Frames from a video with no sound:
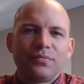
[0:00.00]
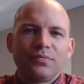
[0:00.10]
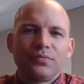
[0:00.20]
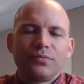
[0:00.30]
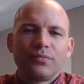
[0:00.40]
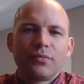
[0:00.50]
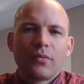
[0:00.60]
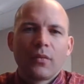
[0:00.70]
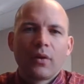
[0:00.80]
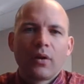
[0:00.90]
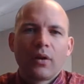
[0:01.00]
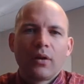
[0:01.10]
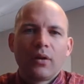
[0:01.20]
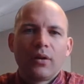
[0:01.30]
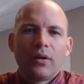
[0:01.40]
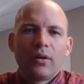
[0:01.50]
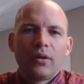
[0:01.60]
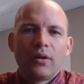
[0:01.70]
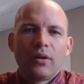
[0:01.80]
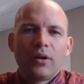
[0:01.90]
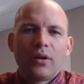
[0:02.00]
(silence)